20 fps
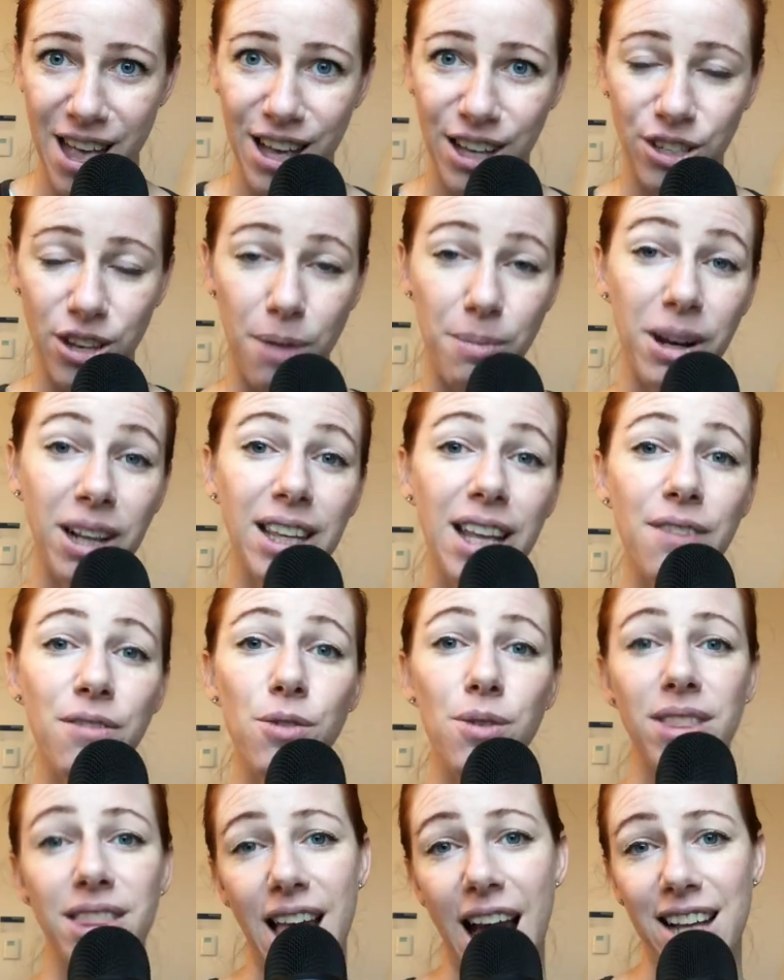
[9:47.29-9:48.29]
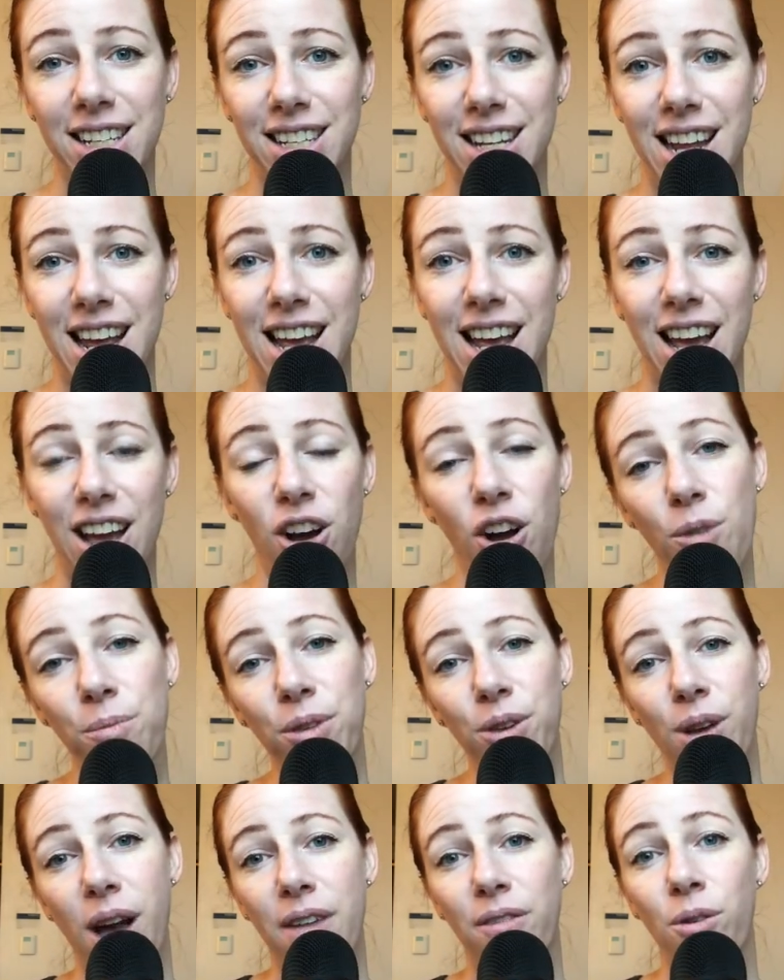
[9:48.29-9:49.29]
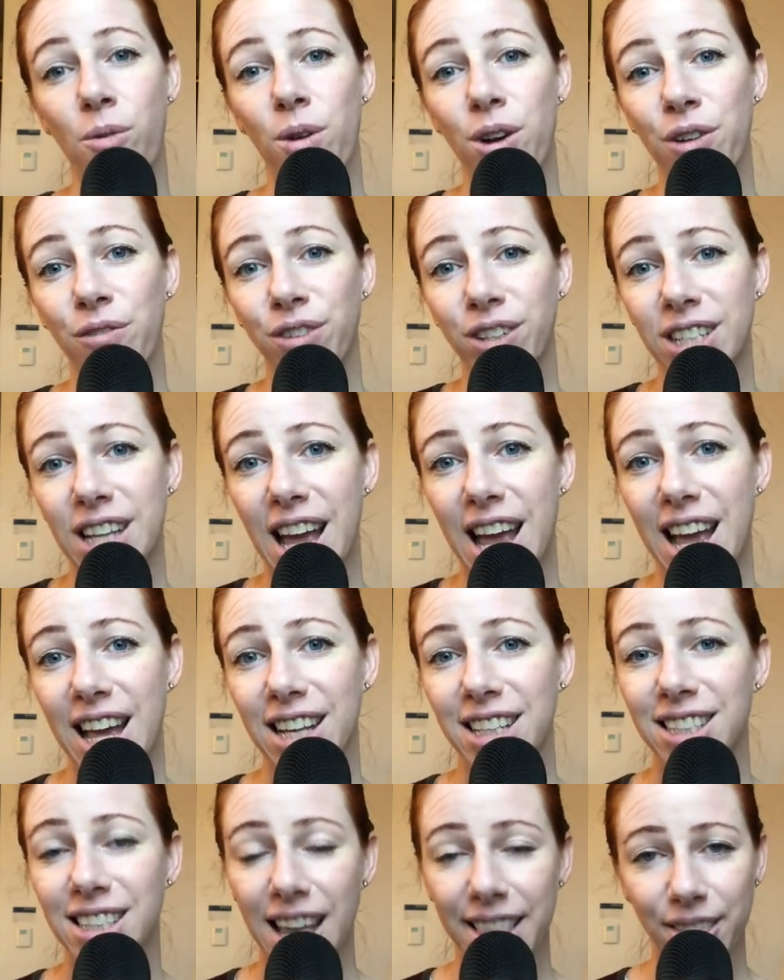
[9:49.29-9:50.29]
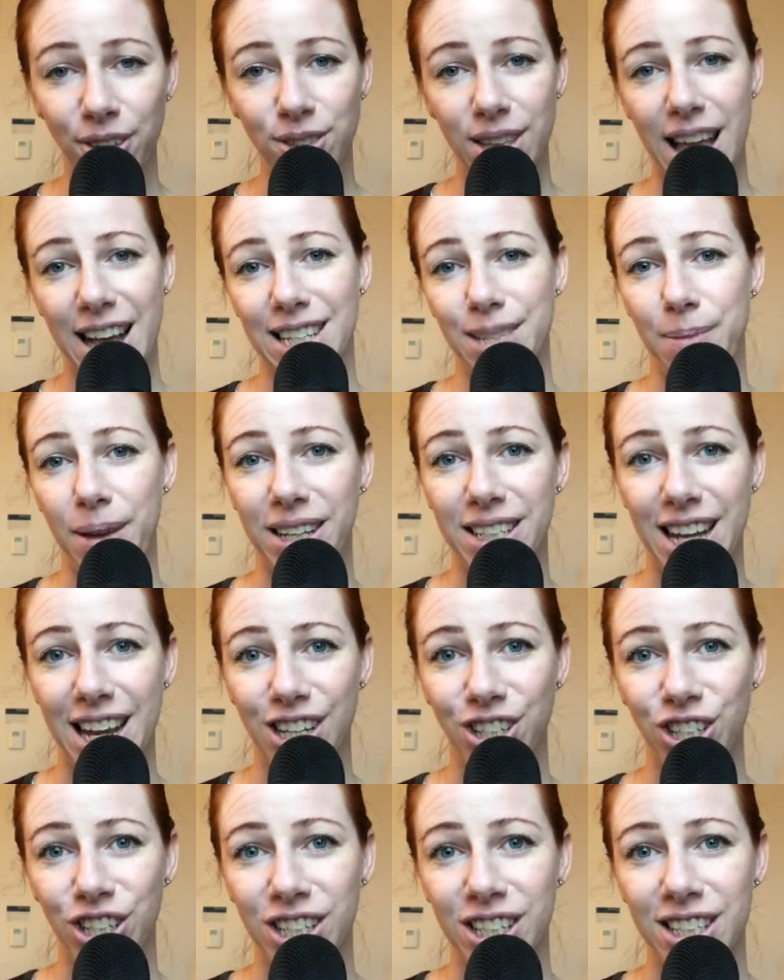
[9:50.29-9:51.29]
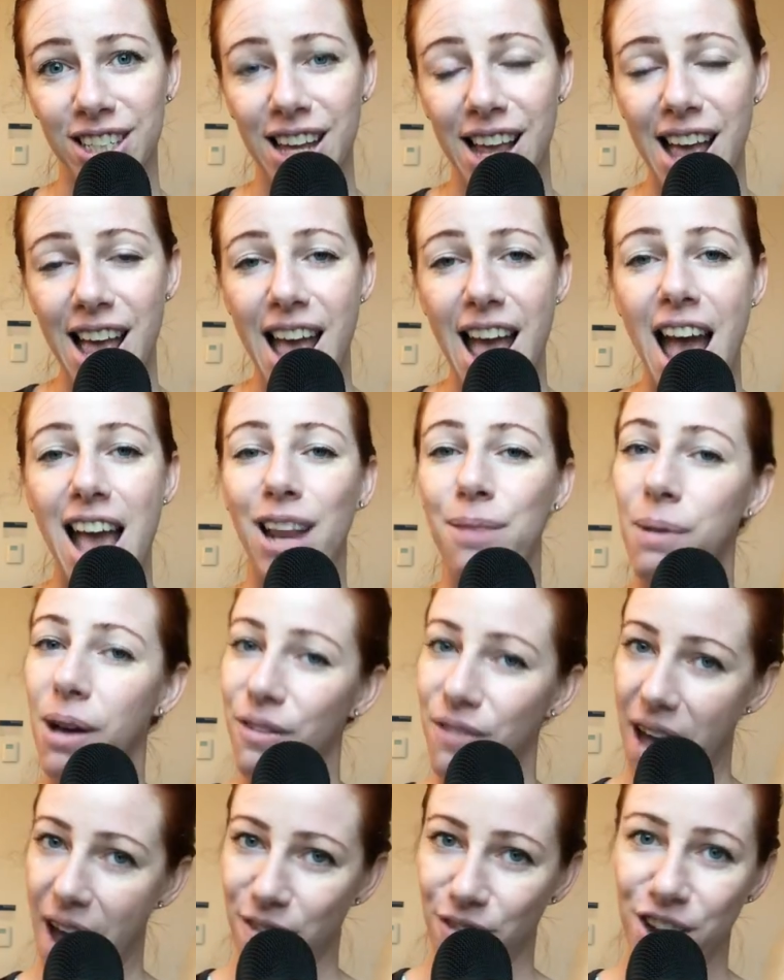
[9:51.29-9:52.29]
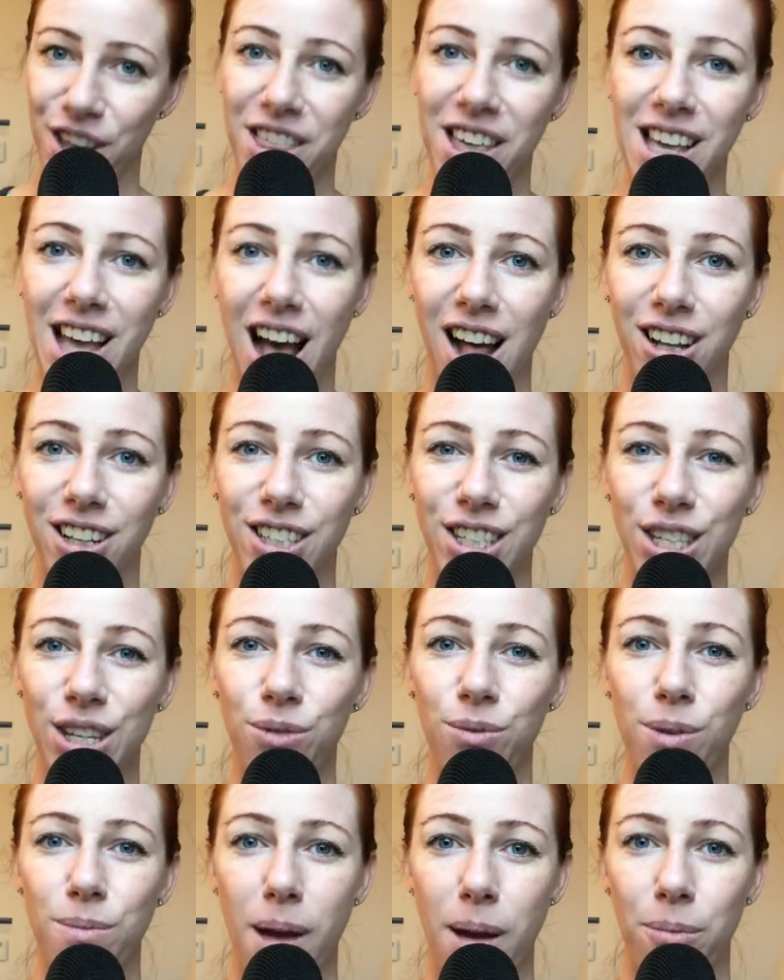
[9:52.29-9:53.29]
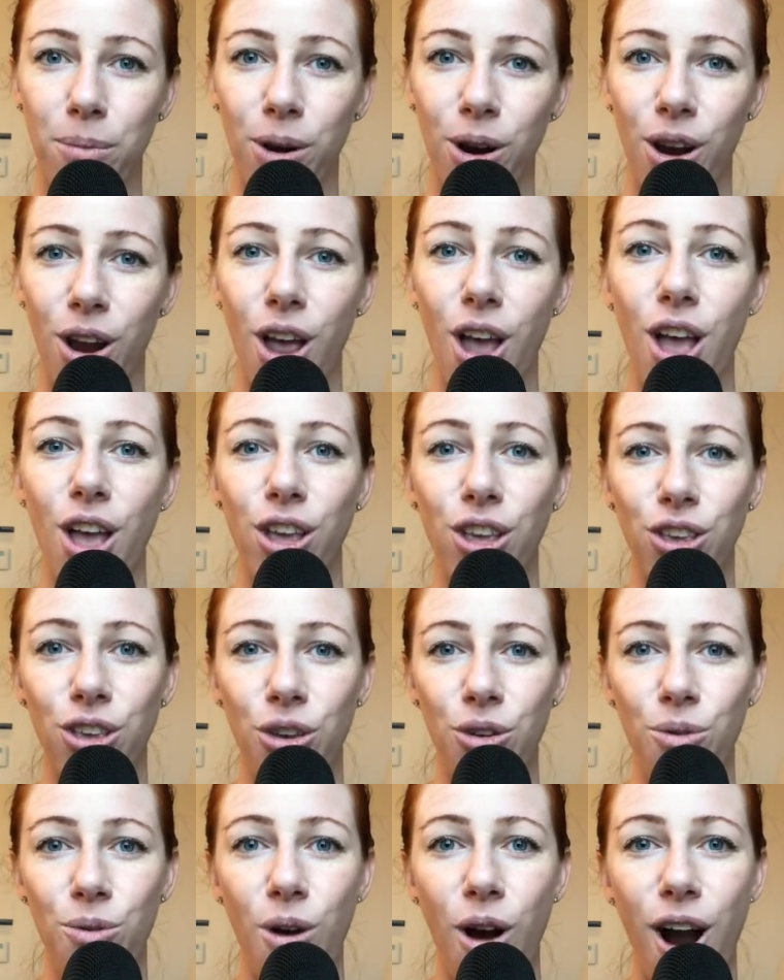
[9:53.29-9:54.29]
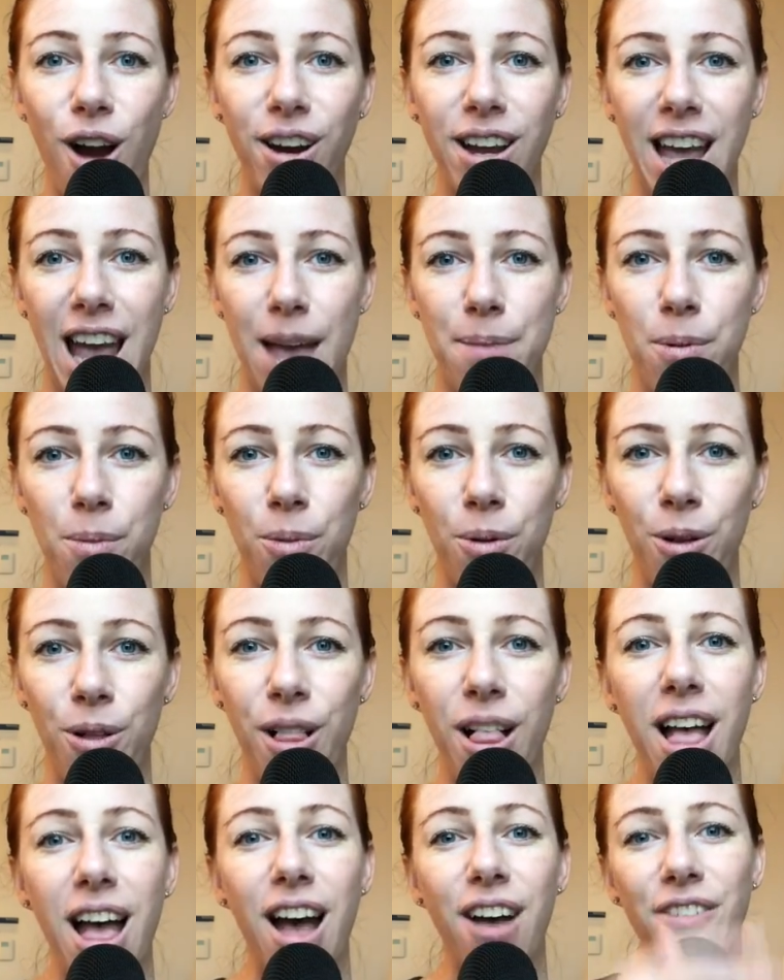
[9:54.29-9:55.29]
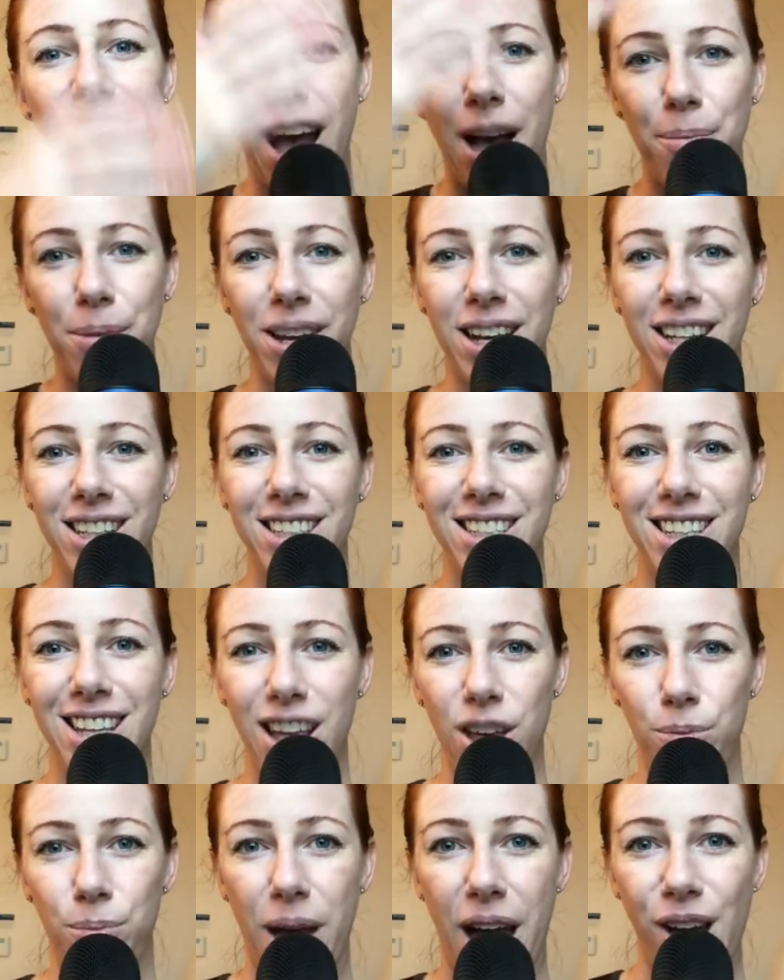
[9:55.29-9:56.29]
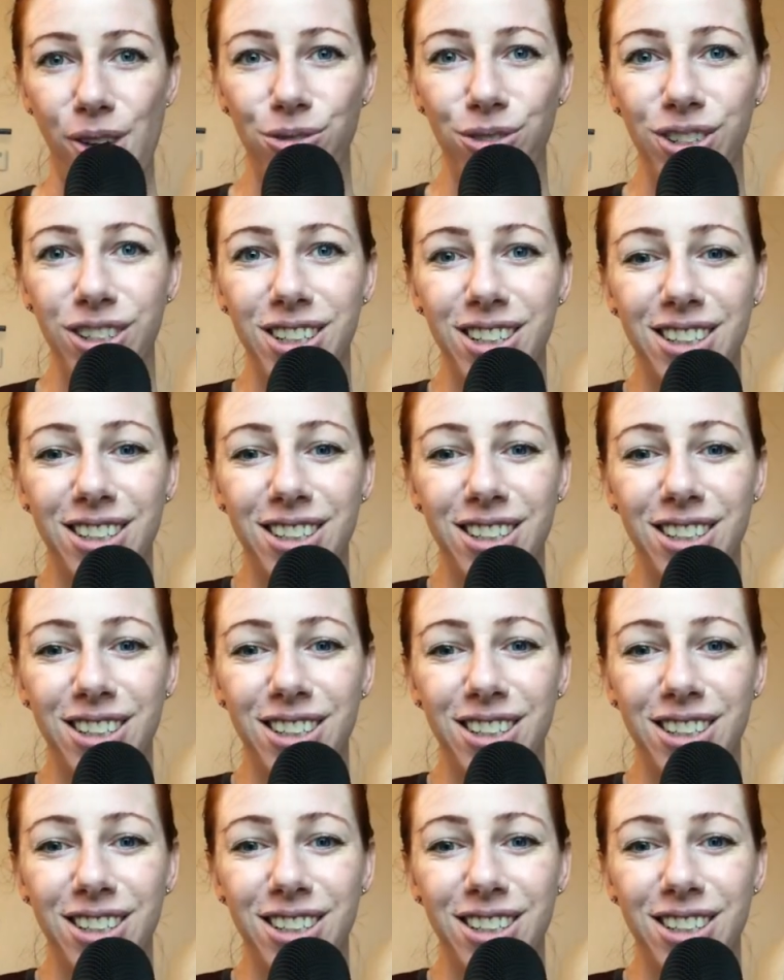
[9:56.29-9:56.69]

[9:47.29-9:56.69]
So I'm going to leave you with that today. I hope that you have a wonderful day. Set those expectations, and above everything else, remember you are capable of happiness abound.